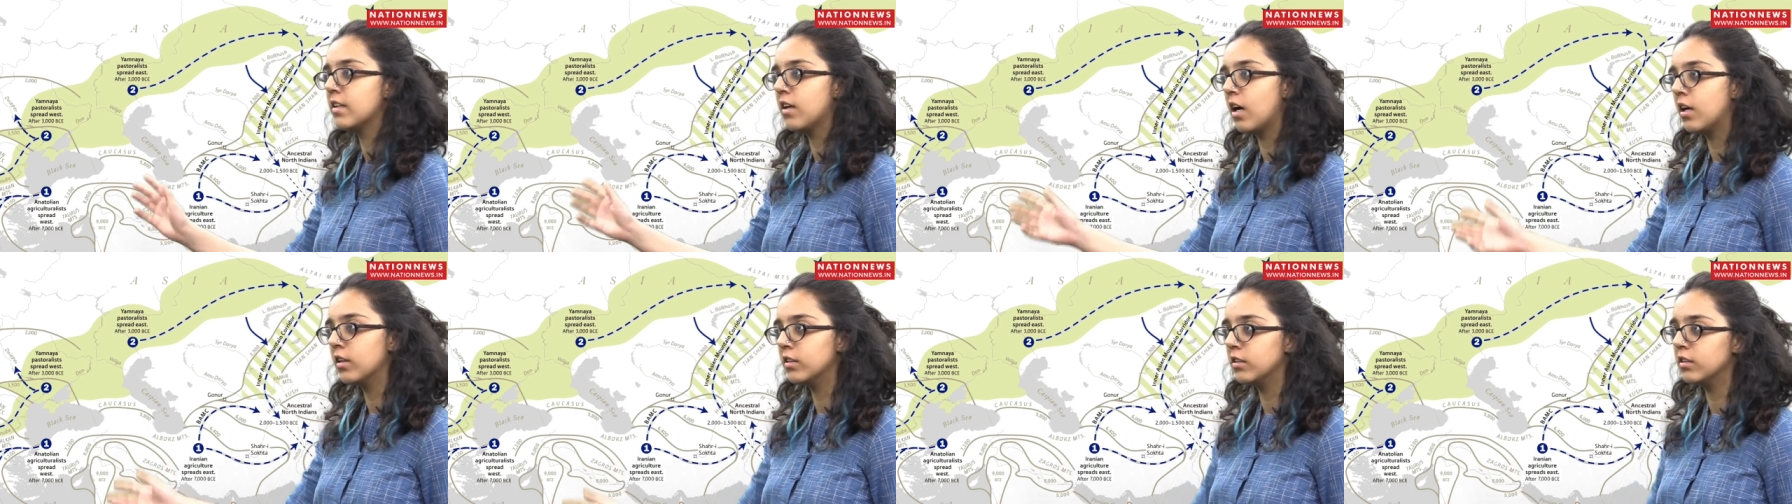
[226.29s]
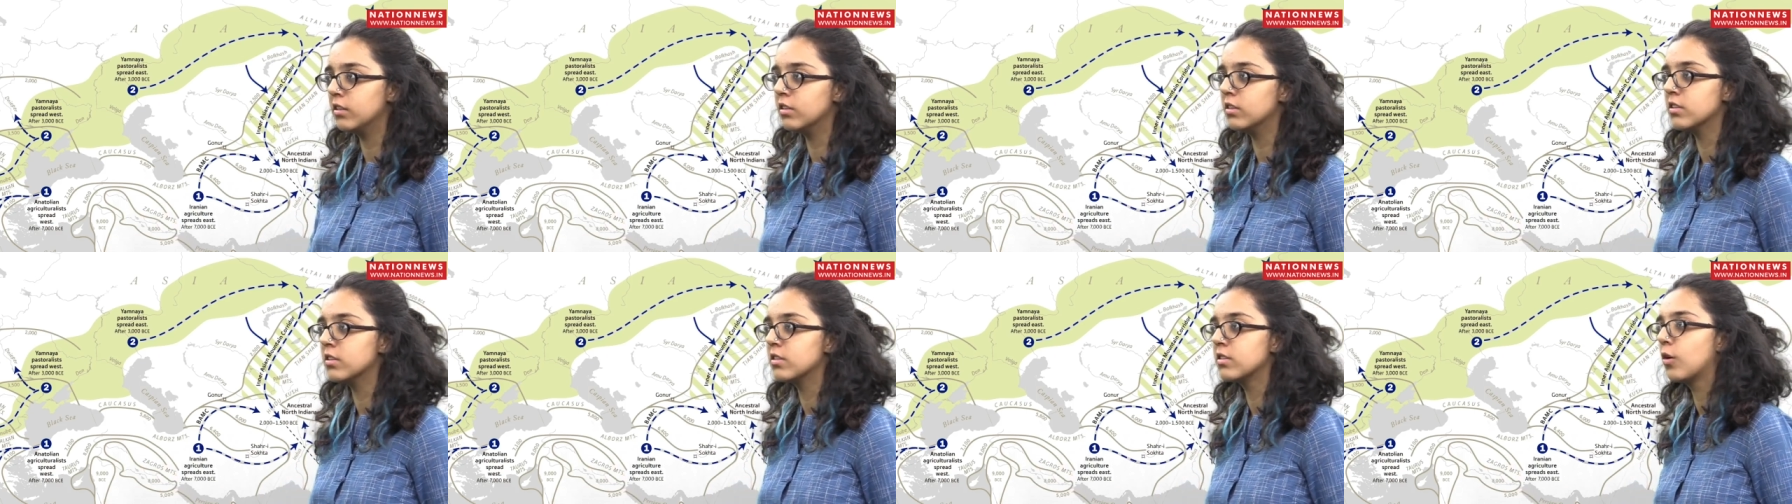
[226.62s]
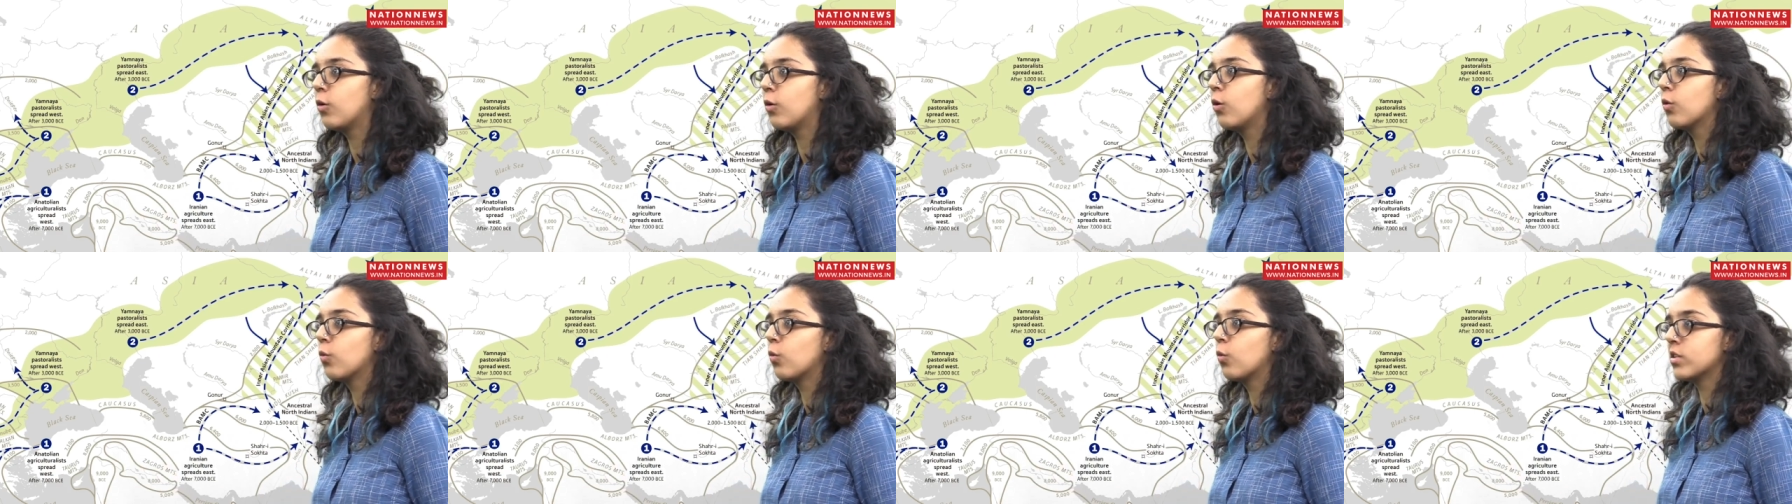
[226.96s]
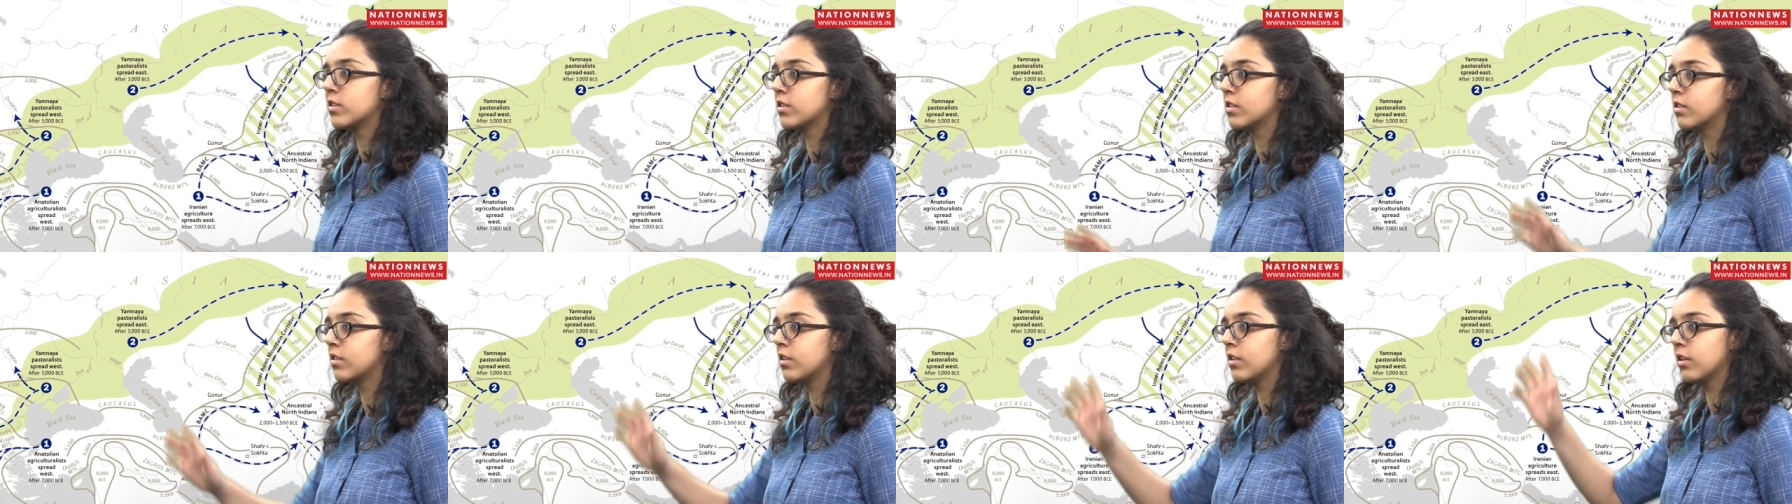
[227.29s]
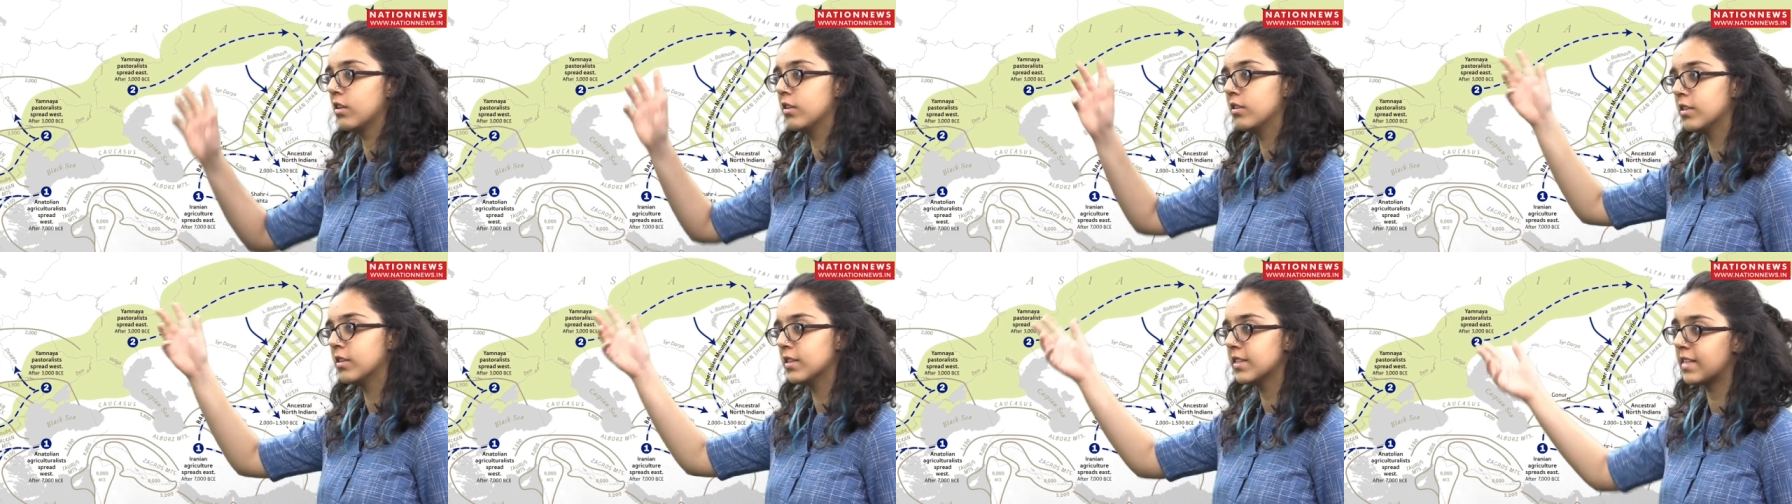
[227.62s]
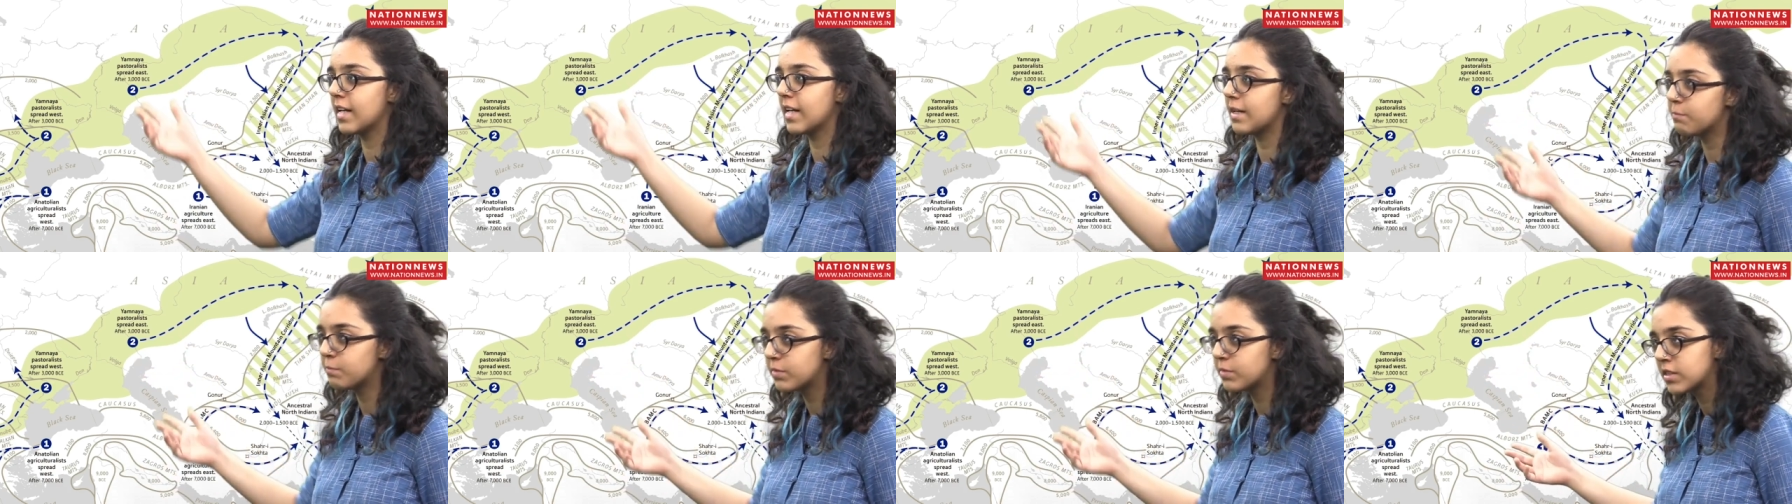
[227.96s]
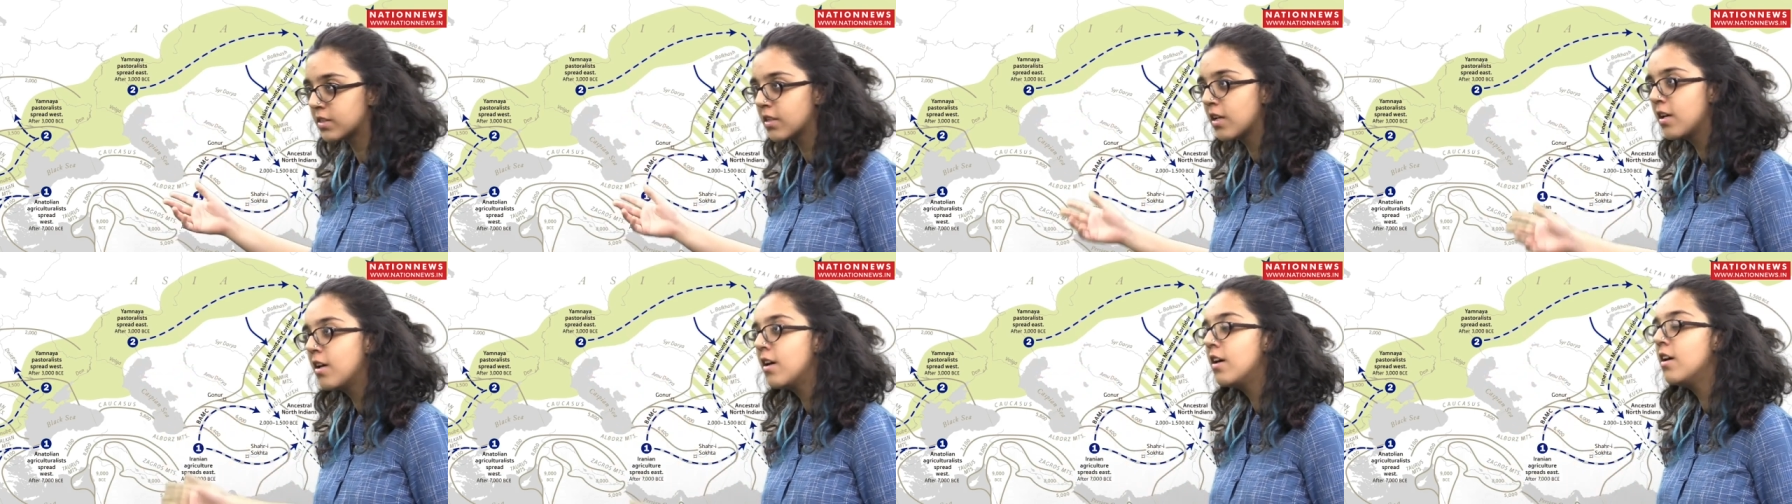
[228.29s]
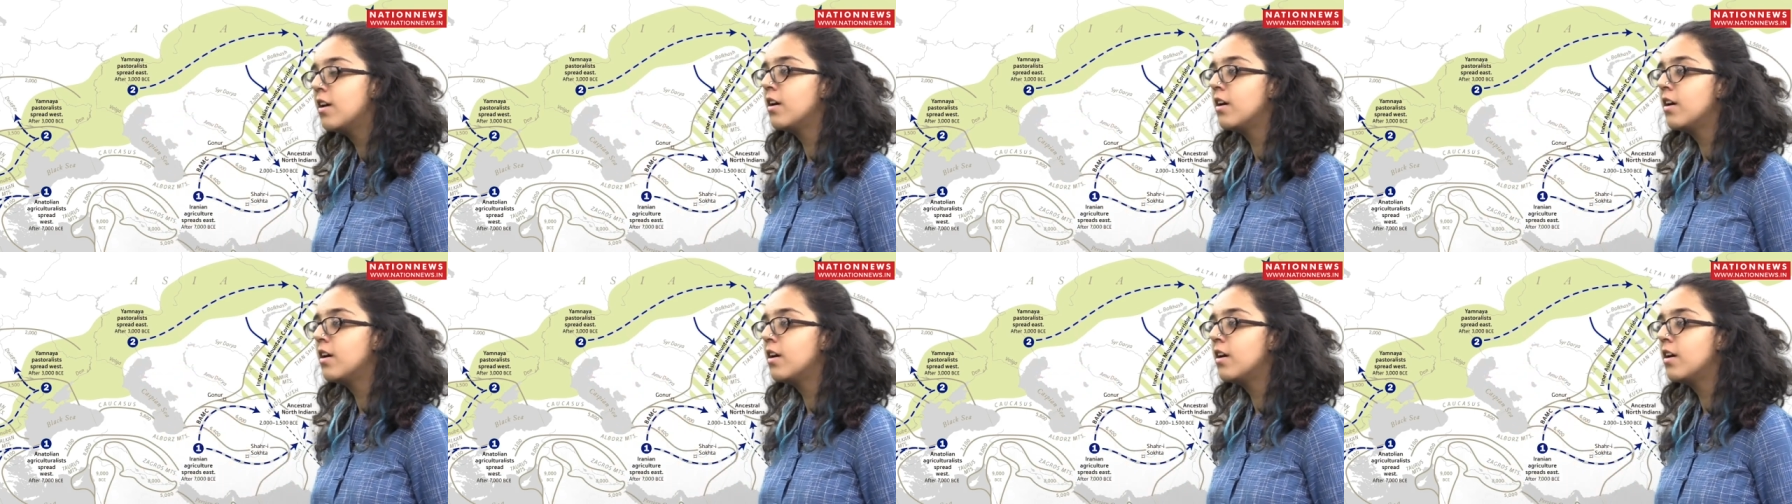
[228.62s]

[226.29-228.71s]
Iranians or was it the steppes?